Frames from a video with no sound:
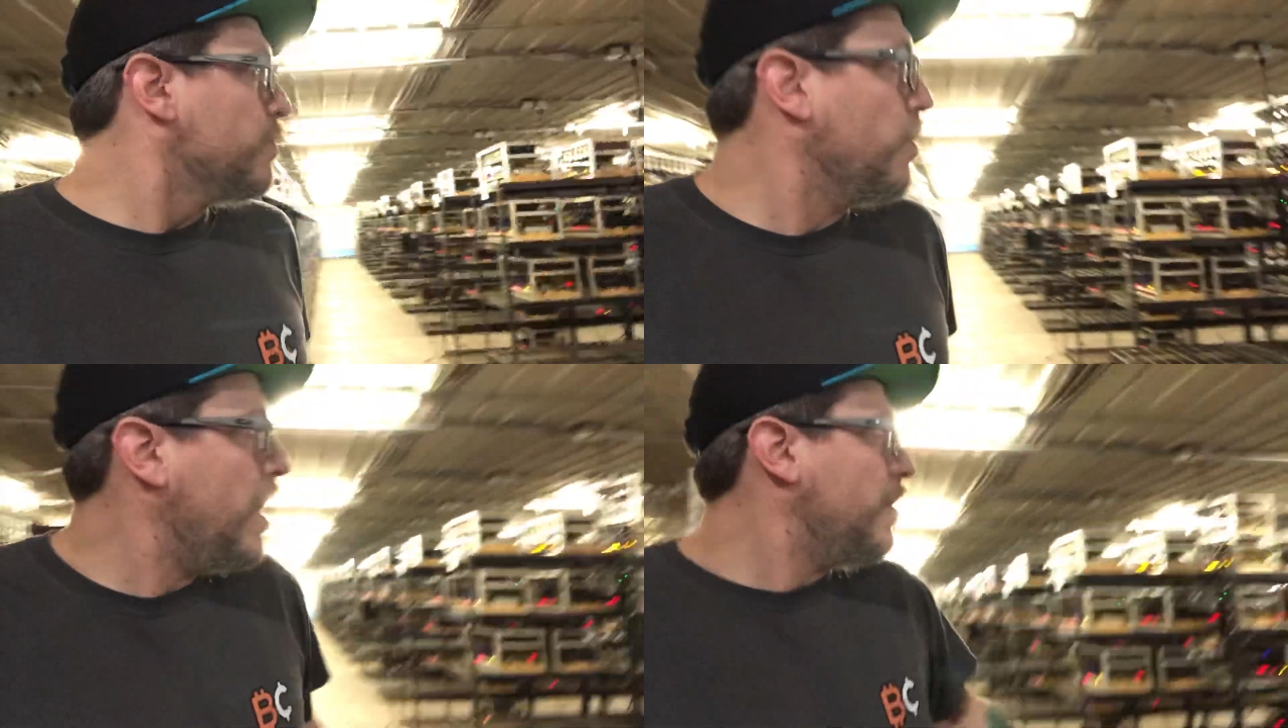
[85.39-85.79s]

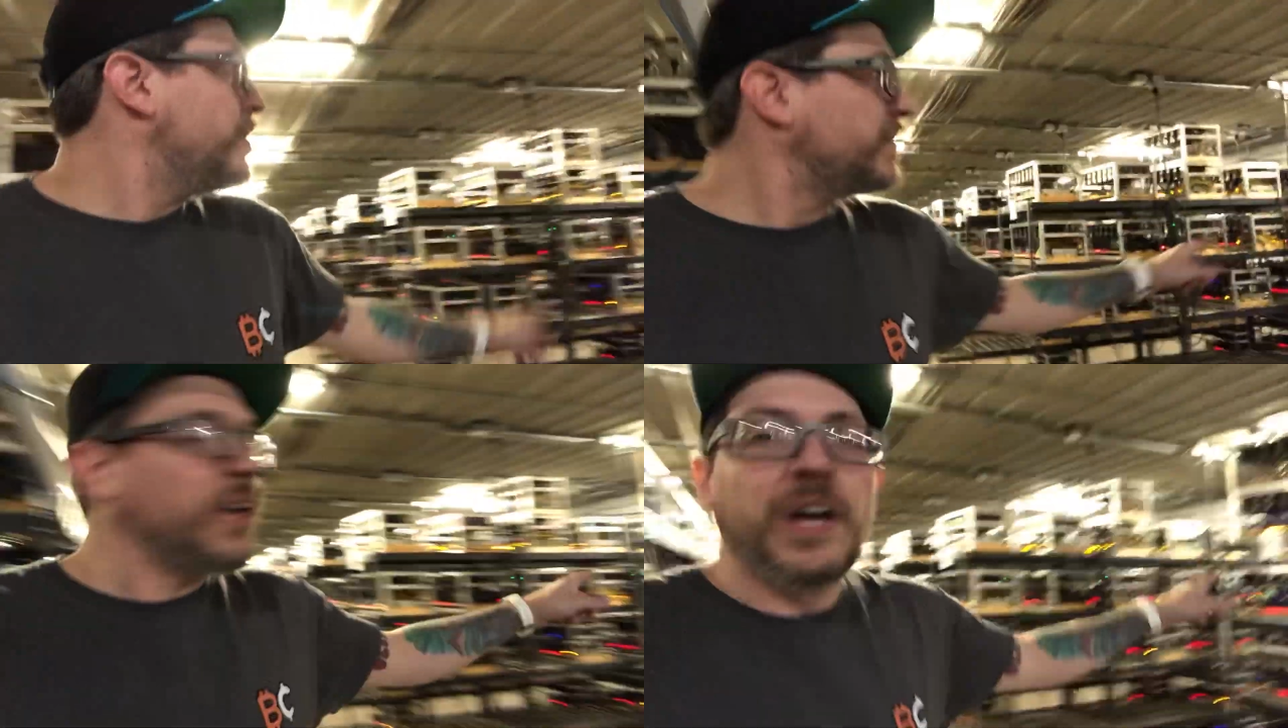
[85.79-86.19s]
rows
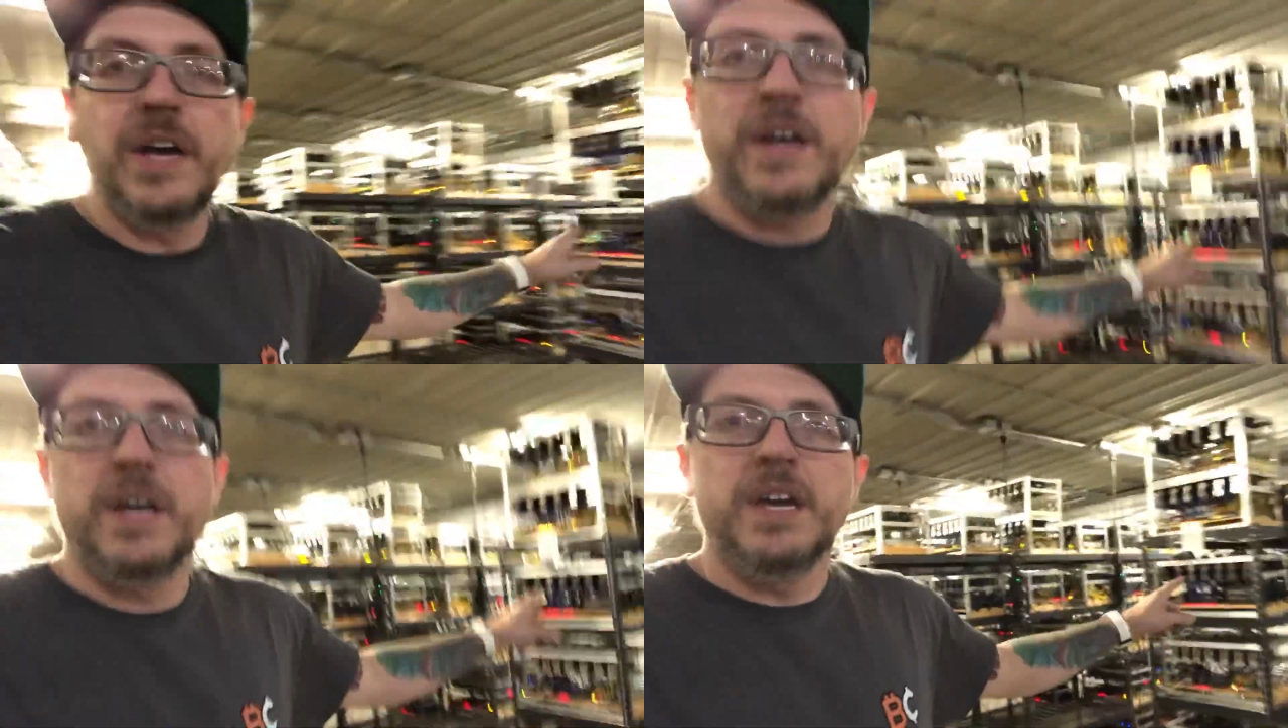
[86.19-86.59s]

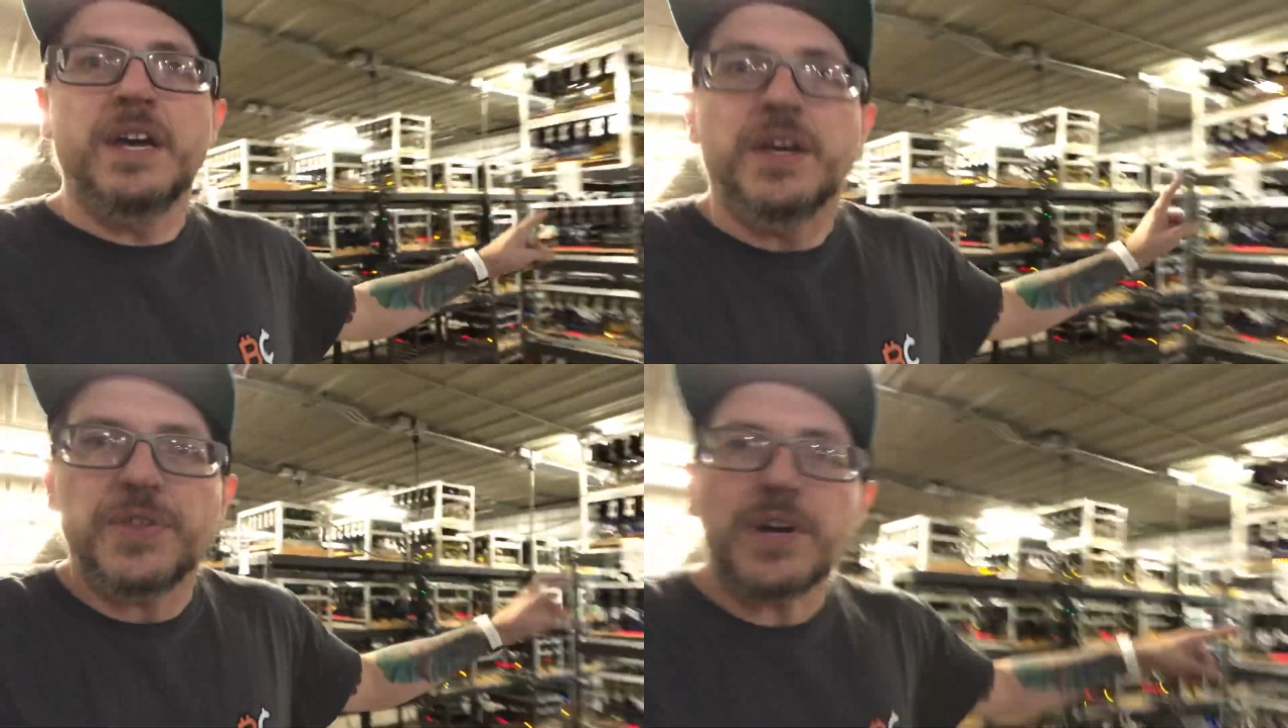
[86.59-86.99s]

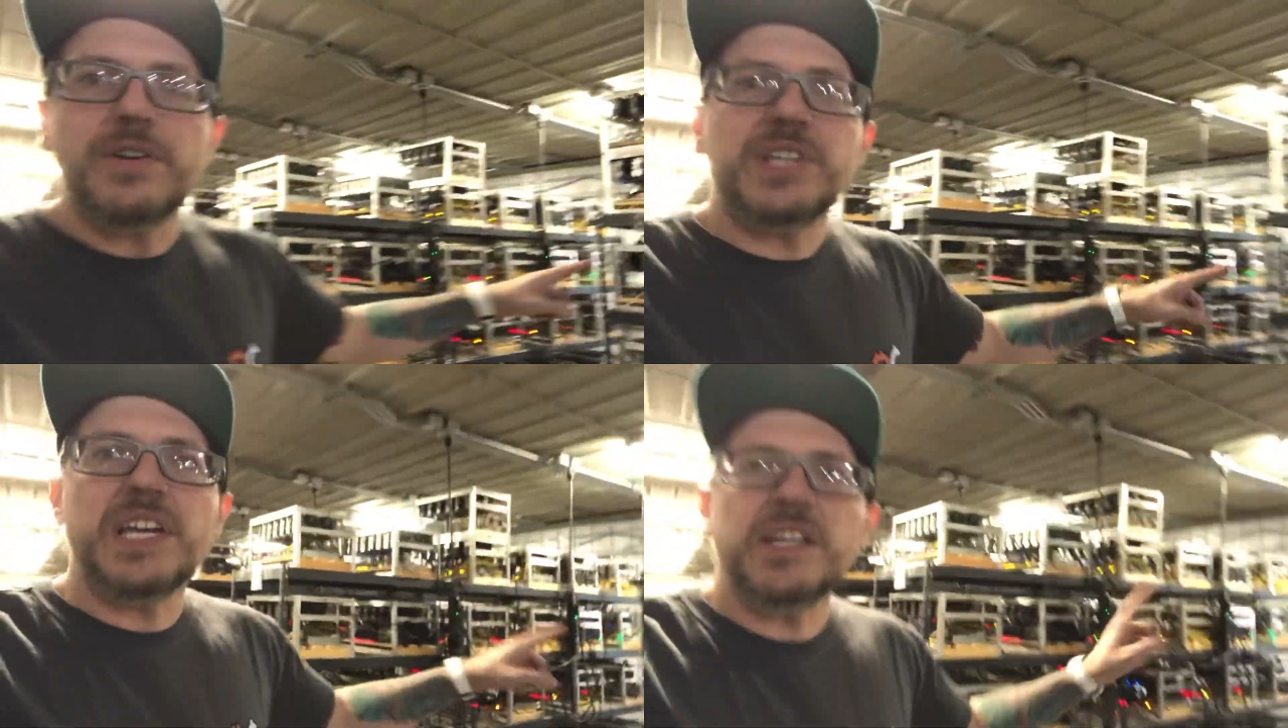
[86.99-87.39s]

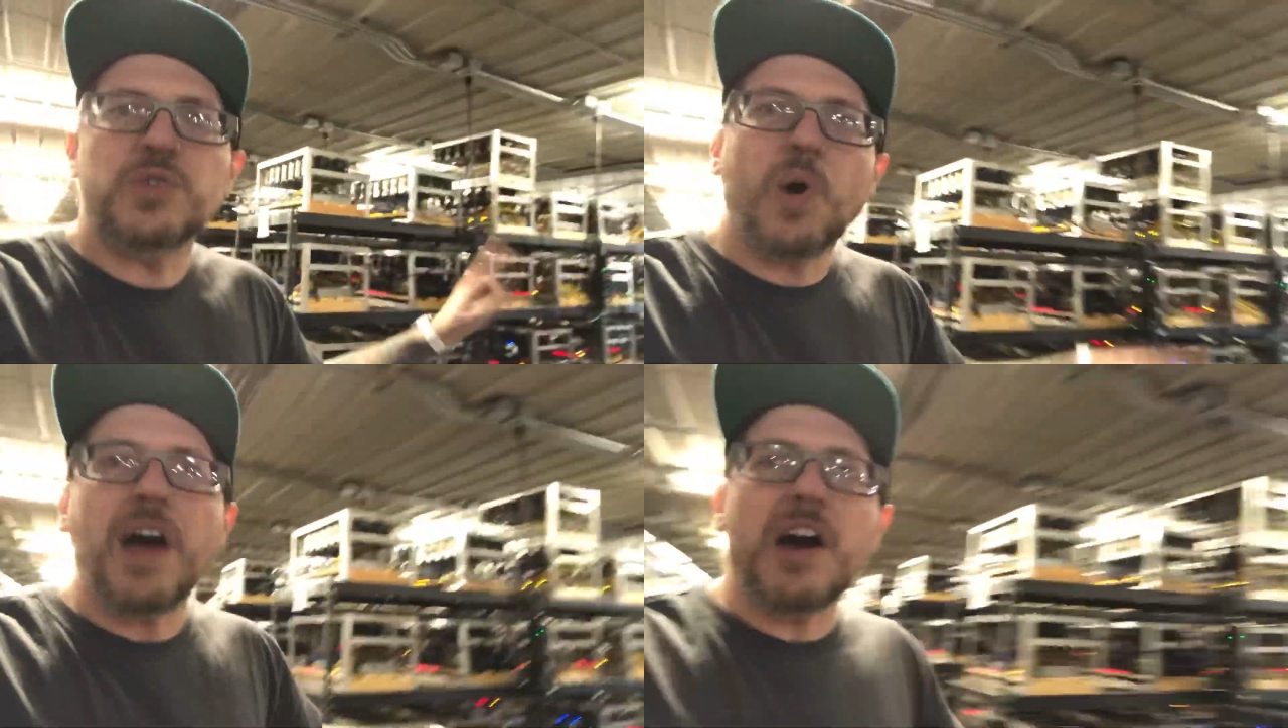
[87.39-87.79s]
13,
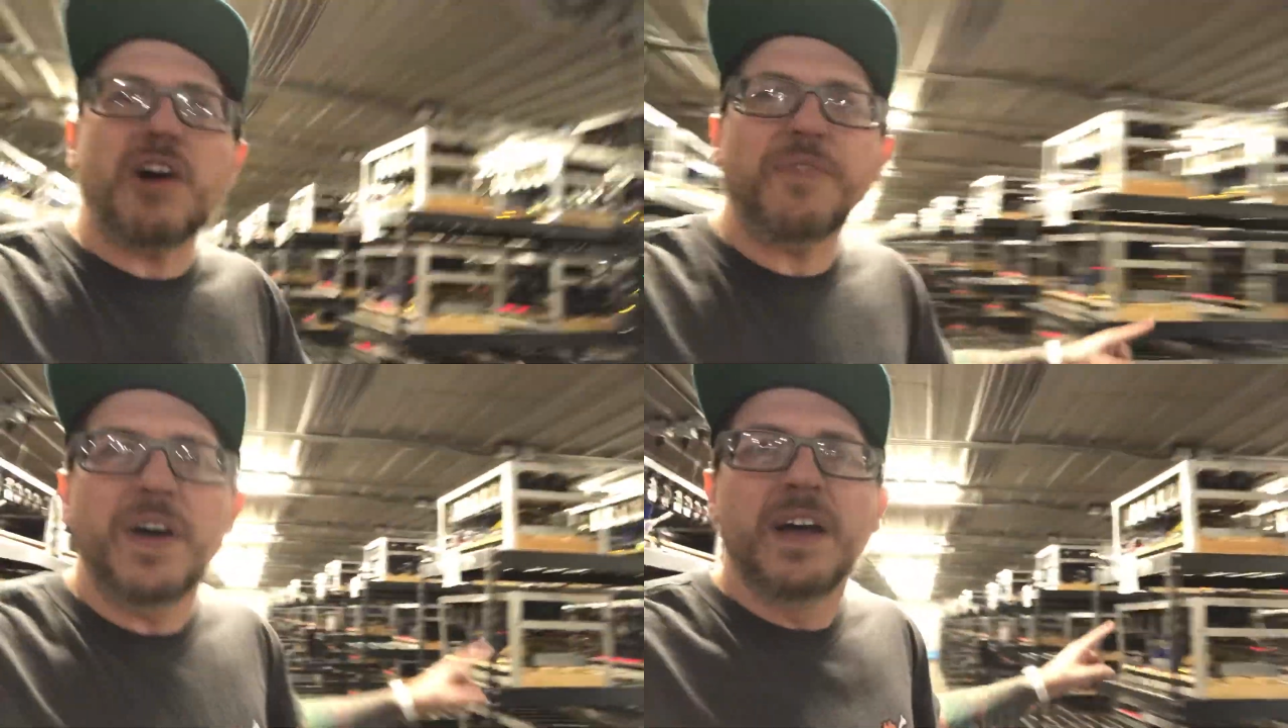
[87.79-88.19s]
12,